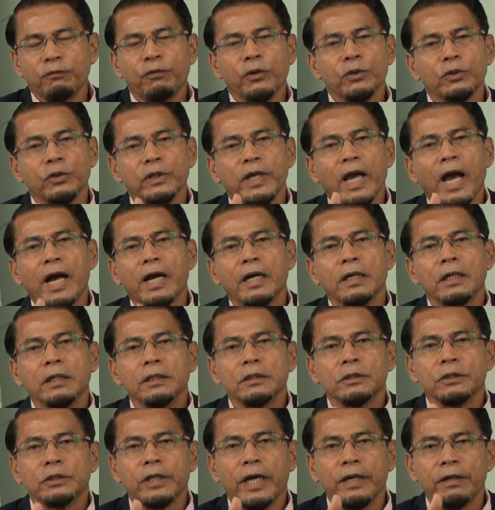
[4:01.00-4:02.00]
for the young
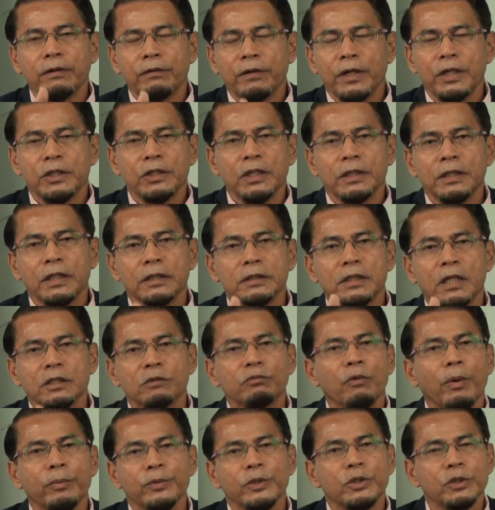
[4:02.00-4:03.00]
generation, the
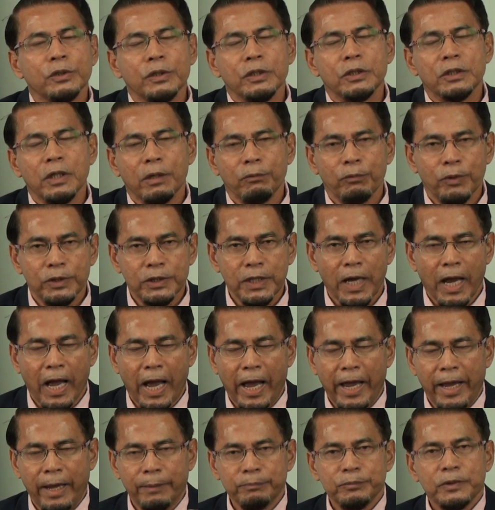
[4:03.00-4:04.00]
transforming generation, which
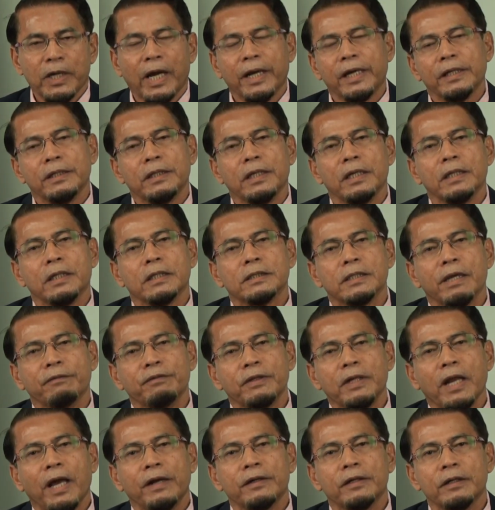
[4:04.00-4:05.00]
I am targeting, the
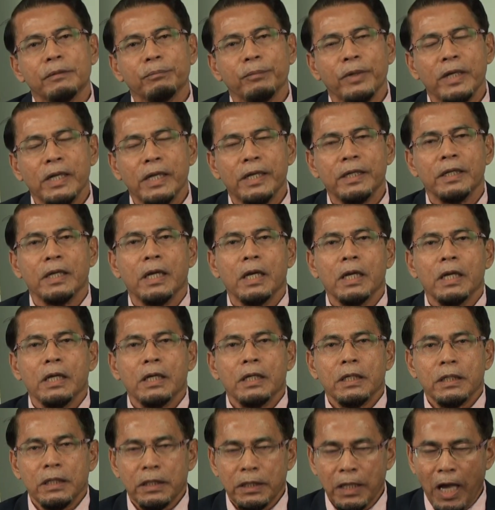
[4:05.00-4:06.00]
700 million
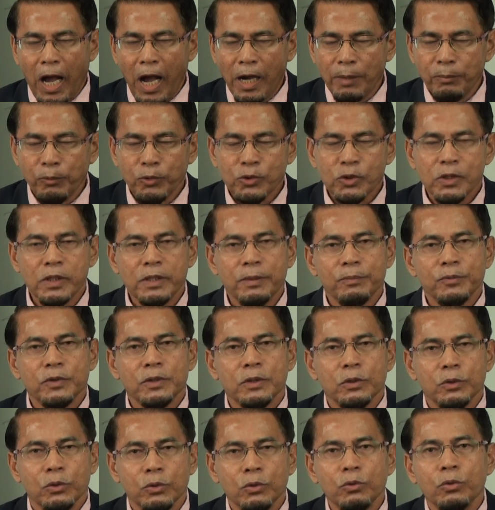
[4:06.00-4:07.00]
young
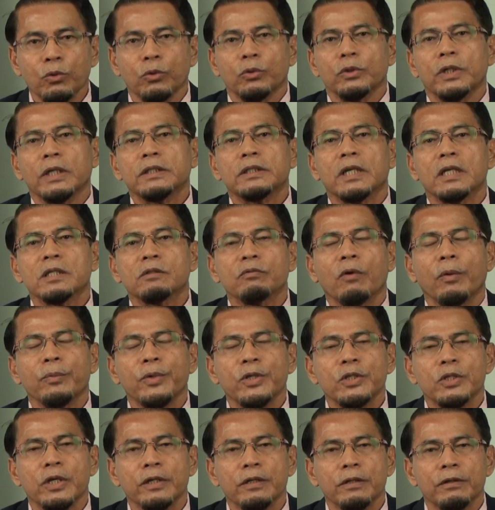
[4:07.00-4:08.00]
Muslims, you, the
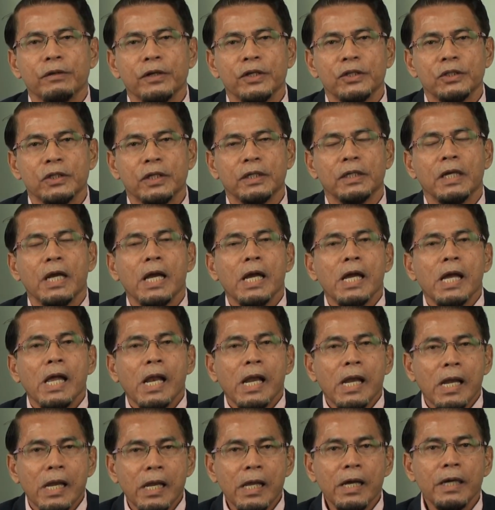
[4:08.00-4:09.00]
transforming generation,
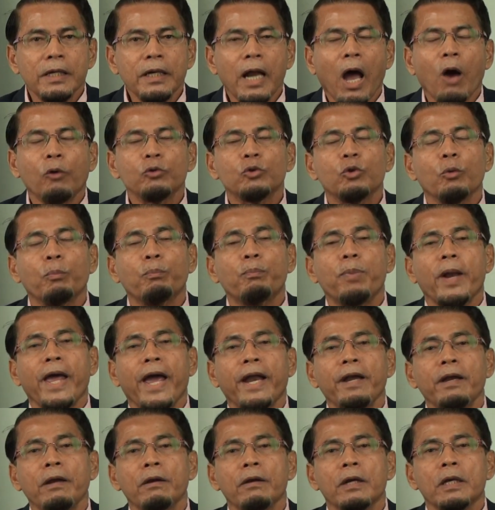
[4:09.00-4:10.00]
learn how to
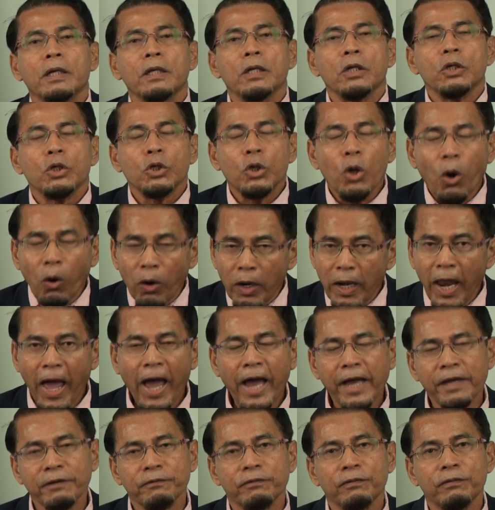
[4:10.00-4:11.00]
plan your
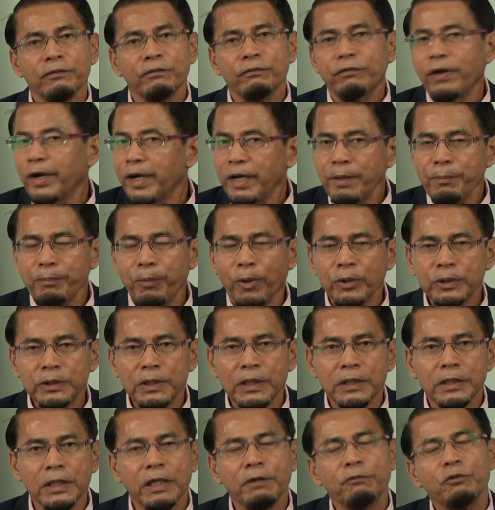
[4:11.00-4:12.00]
life. Very
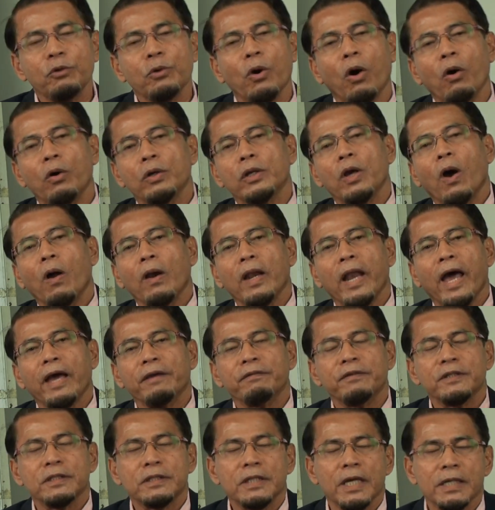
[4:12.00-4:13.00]
important. If your
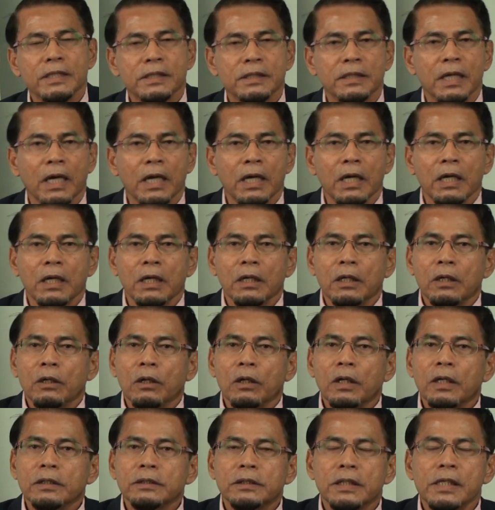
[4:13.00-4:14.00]
life is
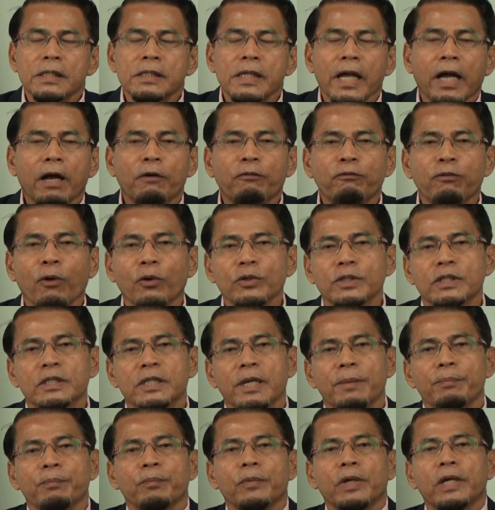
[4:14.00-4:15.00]
just like a
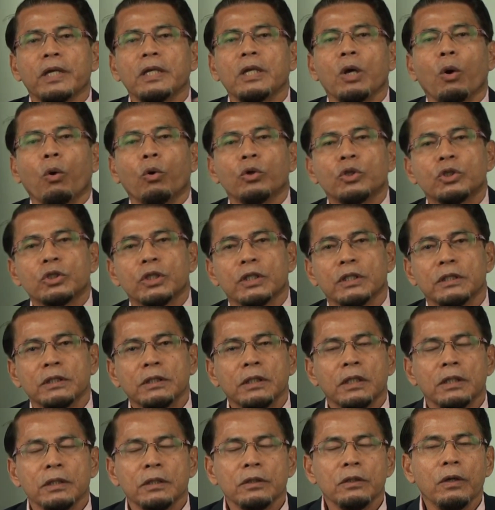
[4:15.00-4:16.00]
flotsam in the
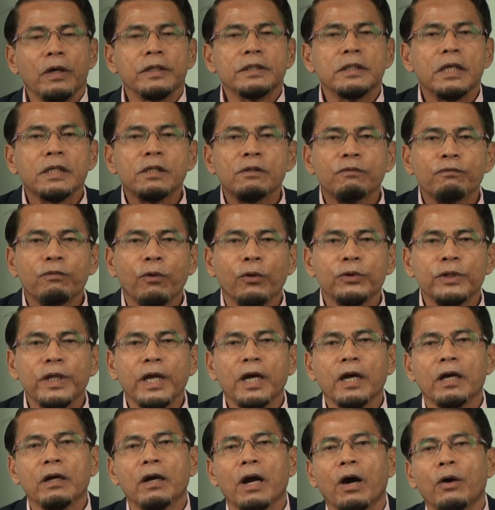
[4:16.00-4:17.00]
ocean, you're just
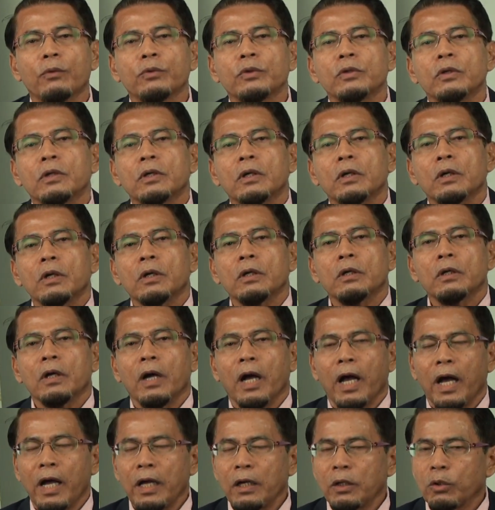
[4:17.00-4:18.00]
floating around,
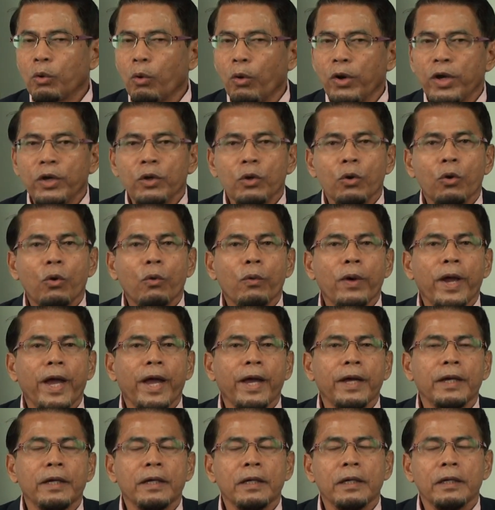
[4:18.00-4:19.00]
going
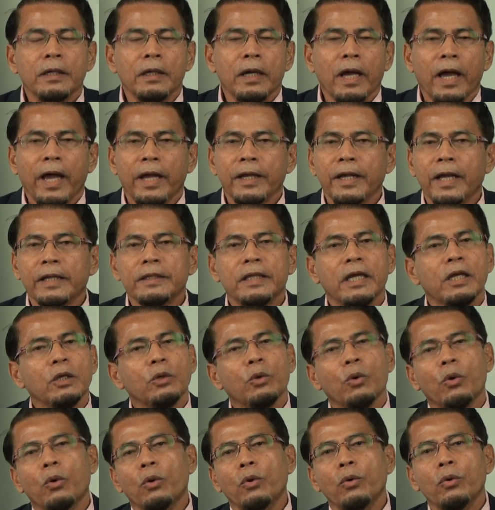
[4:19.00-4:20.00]
nowhere and
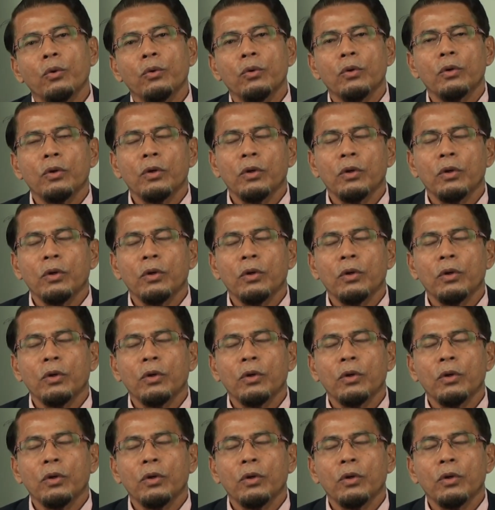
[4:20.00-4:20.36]
getting no